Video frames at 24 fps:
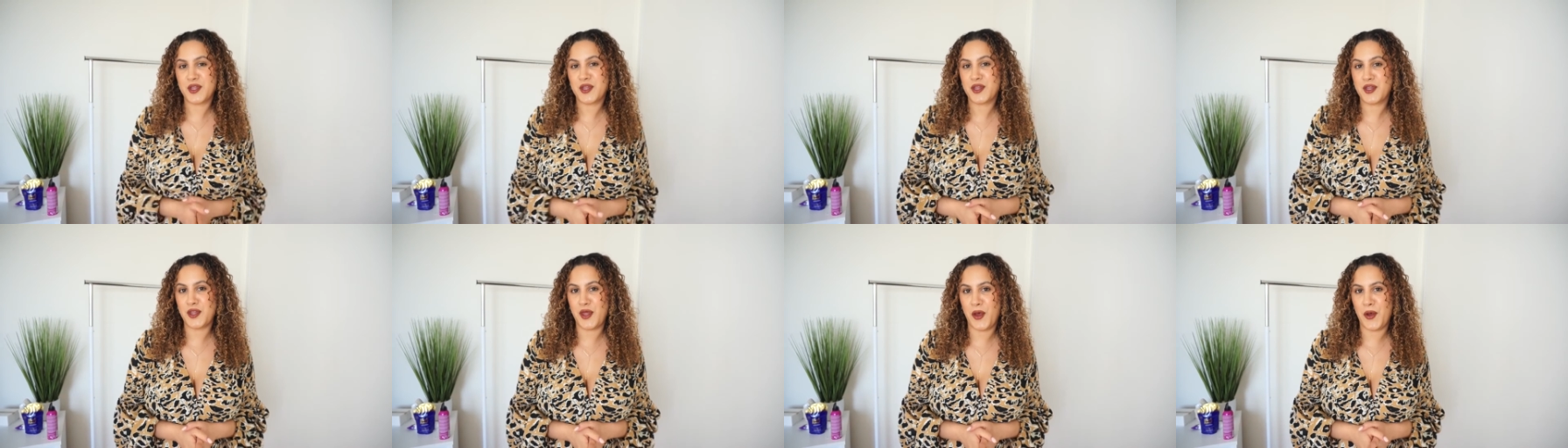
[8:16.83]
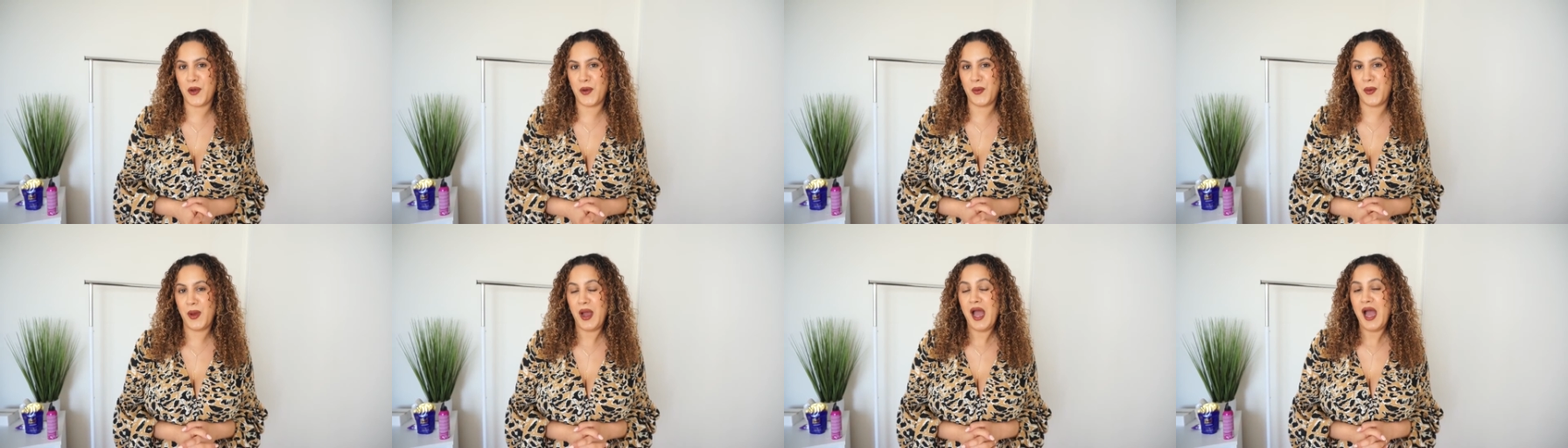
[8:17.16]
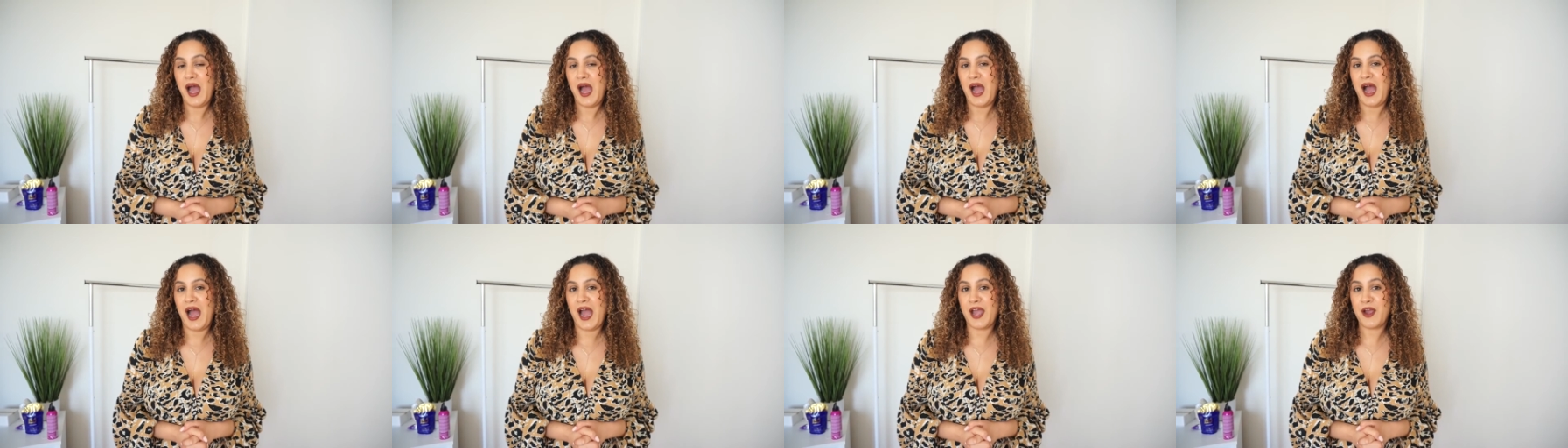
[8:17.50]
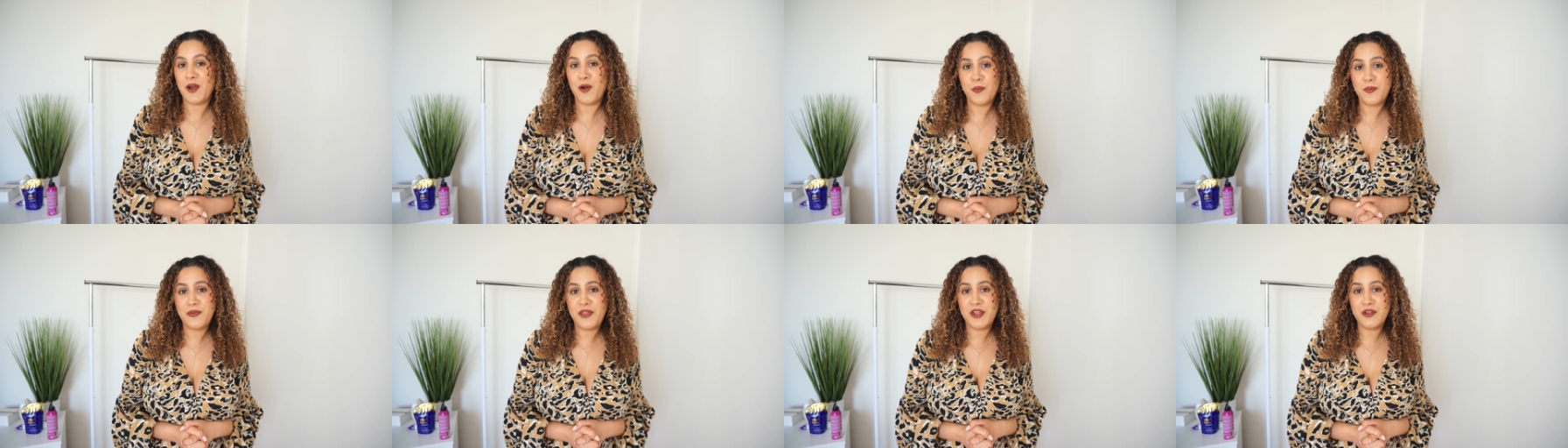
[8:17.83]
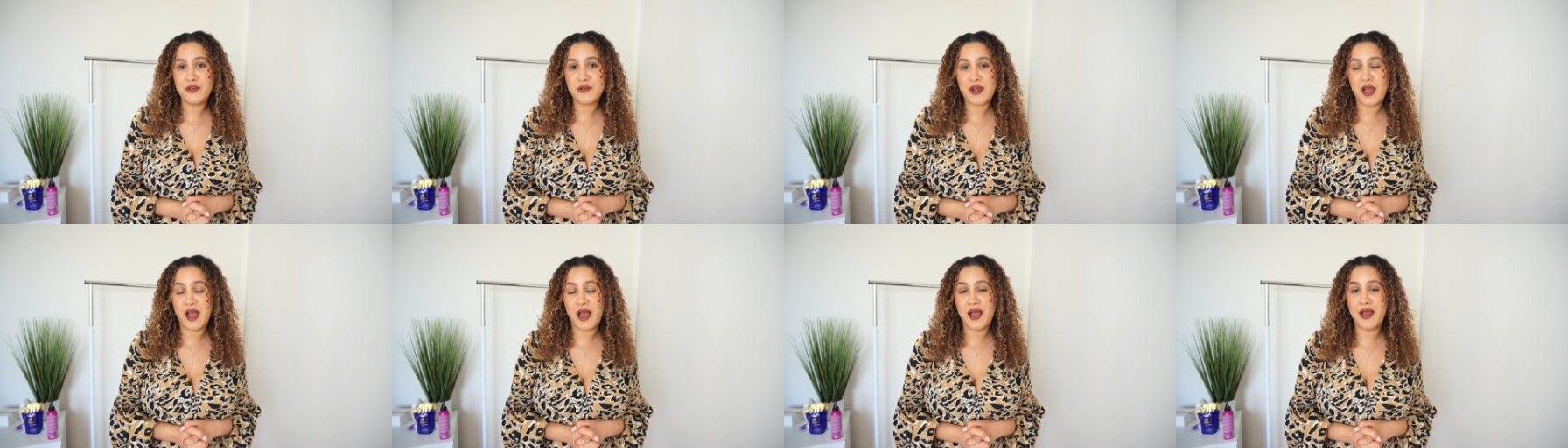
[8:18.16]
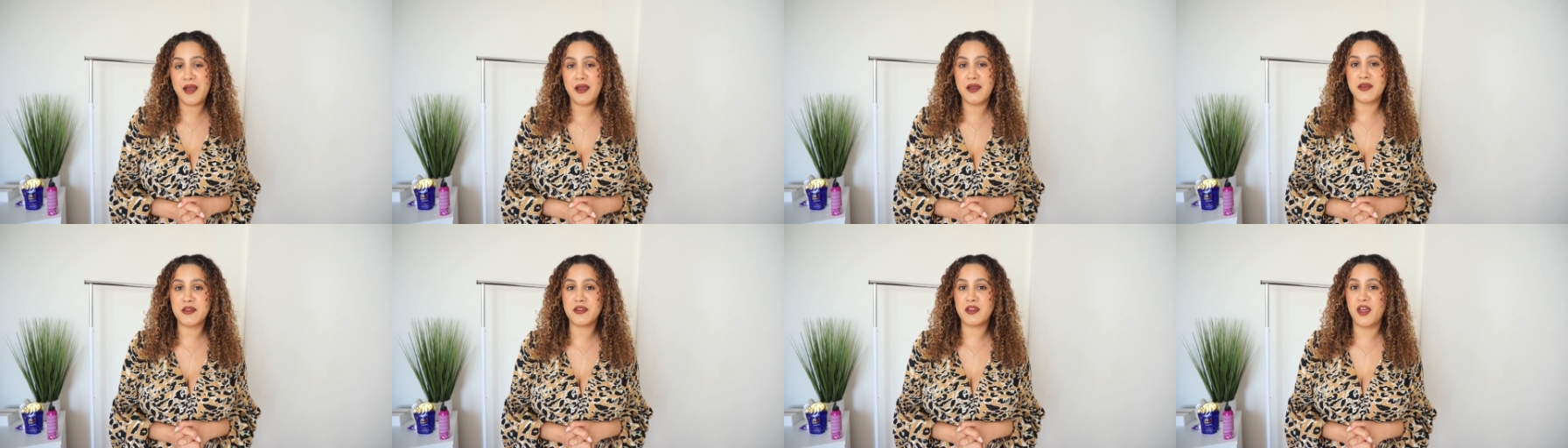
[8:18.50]
So I hope that you
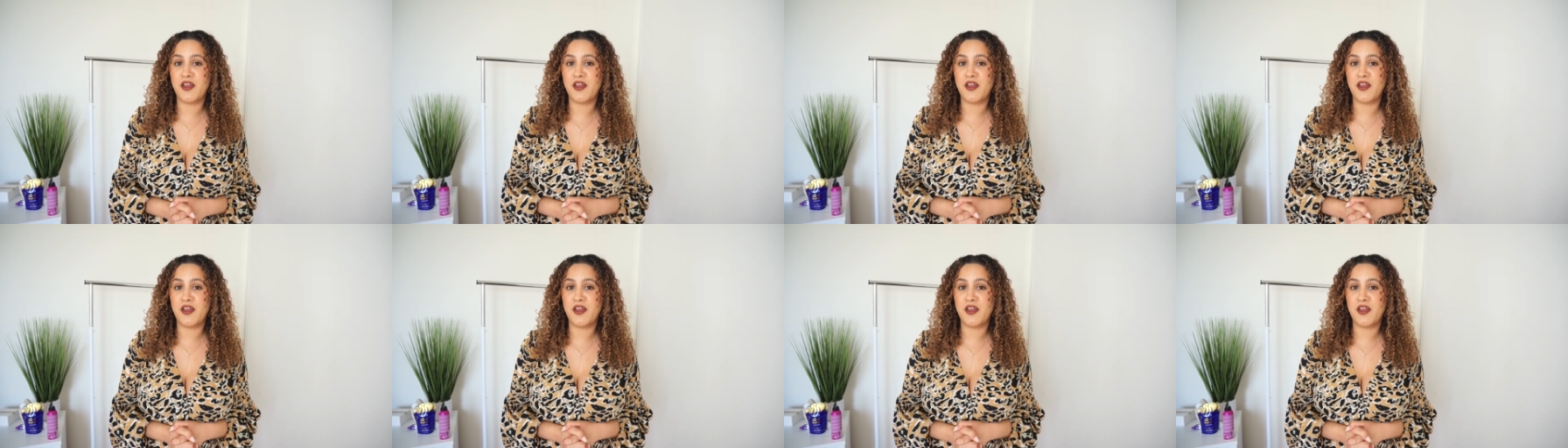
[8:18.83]
guys